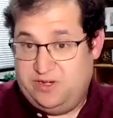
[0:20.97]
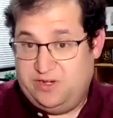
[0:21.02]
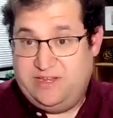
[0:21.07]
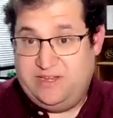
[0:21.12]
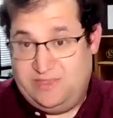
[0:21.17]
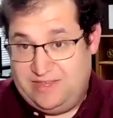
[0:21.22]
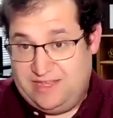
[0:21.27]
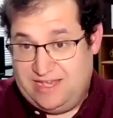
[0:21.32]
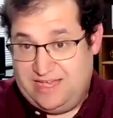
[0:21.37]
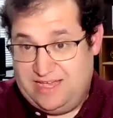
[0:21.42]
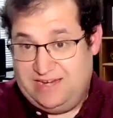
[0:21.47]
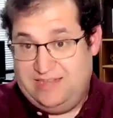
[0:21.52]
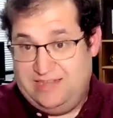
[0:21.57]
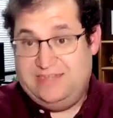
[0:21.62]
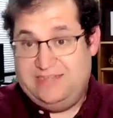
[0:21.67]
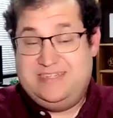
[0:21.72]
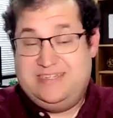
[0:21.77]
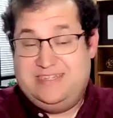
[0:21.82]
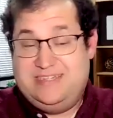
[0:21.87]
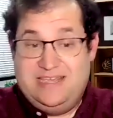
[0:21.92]
And that
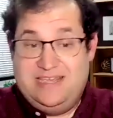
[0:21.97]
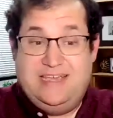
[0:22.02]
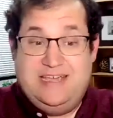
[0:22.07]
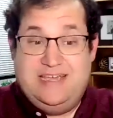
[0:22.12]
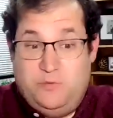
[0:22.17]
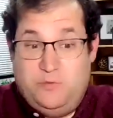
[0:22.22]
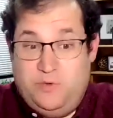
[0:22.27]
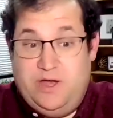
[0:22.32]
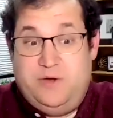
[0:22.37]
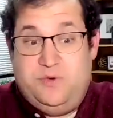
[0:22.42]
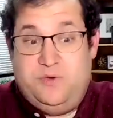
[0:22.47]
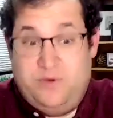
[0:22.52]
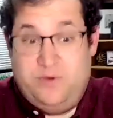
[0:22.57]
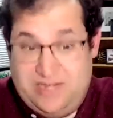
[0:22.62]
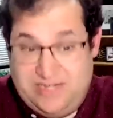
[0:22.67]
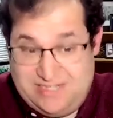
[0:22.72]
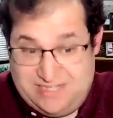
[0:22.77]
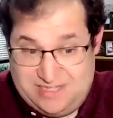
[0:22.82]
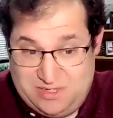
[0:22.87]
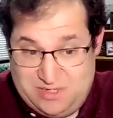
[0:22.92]
is one
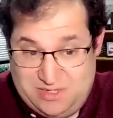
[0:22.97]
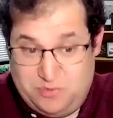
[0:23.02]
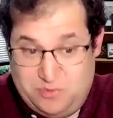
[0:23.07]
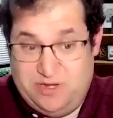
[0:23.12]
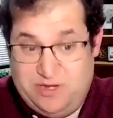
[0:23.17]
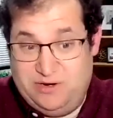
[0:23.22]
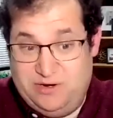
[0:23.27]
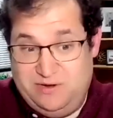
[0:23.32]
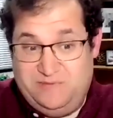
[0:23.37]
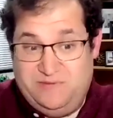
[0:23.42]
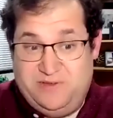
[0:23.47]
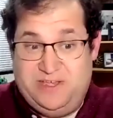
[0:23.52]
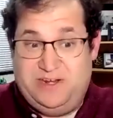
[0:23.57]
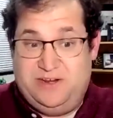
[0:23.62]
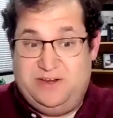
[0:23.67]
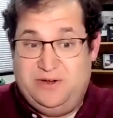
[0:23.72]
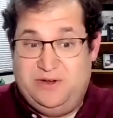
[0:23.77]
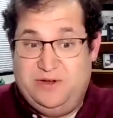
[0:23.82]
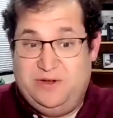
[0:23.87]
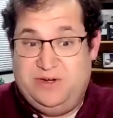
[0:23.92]
reason we are
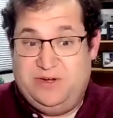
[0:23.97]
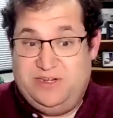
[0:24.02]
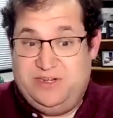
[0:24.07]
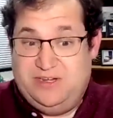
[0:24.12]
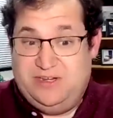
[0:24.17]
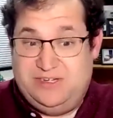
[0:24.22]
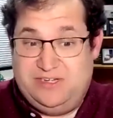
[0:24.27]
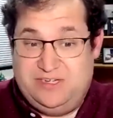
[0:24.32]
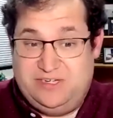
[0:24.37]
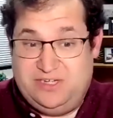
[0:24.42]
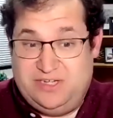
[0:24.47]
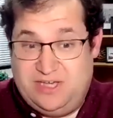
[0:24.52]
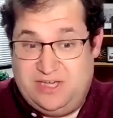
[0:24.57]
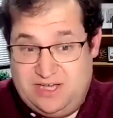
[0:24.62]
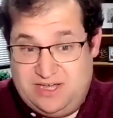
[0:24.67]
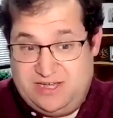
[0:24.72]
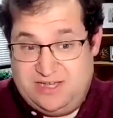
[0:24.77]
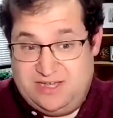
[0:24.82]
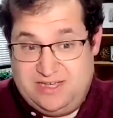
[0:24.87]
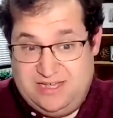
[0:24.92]
inviting her to
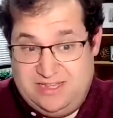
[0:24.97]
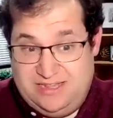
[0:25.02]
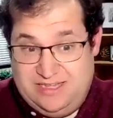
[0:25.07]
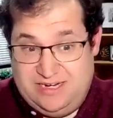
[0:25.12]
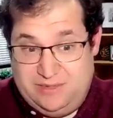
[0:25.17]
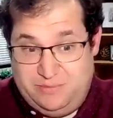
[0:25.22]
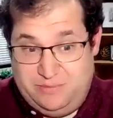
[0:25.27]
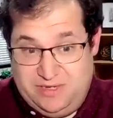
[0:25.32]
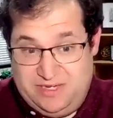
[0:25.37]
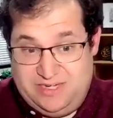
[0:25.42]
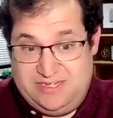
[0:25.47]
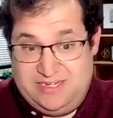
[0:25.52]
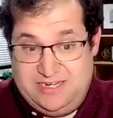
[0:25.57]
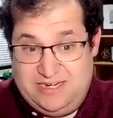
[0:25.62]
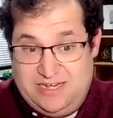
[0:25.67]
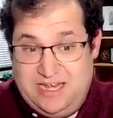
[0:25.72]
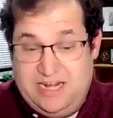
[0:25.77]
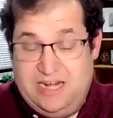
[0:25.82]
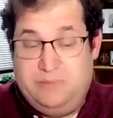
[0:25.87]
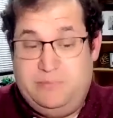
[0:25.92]
talk a little bit
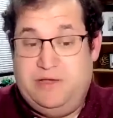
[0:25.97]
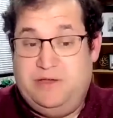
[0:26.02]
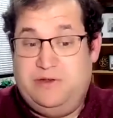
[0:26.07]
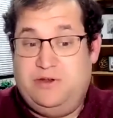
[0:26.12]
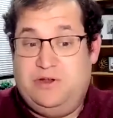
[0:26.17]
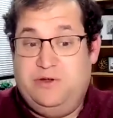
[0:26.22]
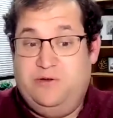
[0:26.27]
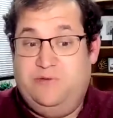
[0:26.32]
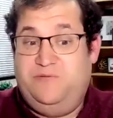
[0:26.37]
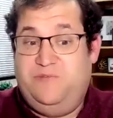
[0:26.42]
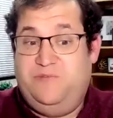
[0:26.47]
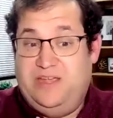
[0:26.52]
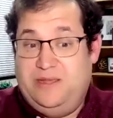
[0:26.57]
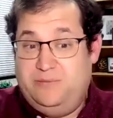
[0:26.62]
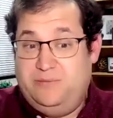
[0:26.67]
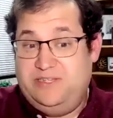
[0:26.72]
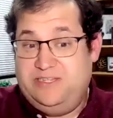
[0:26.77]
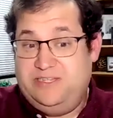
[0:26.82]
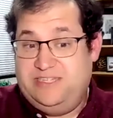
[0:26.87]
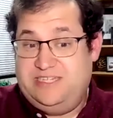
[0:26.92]
tonight about her
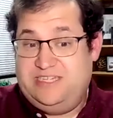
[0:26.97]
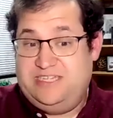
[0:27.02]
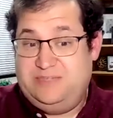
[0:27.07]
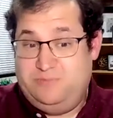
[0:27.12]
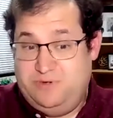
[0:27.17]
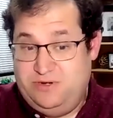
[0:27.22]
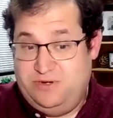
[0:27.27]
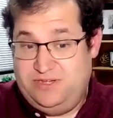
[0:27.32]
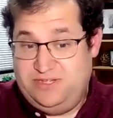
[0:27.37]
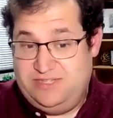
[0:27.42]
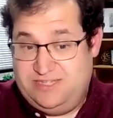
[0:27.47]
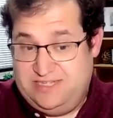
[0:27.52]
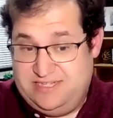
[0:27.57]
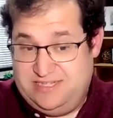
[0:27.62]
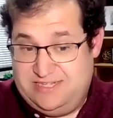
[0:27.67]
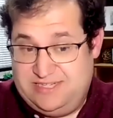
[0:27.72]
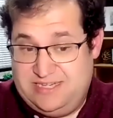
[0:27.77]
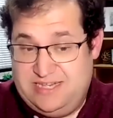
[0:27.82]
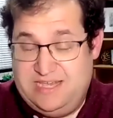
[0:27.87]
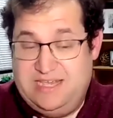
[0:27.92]
family's
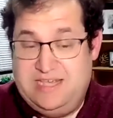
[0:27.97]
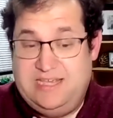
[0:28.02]
experiences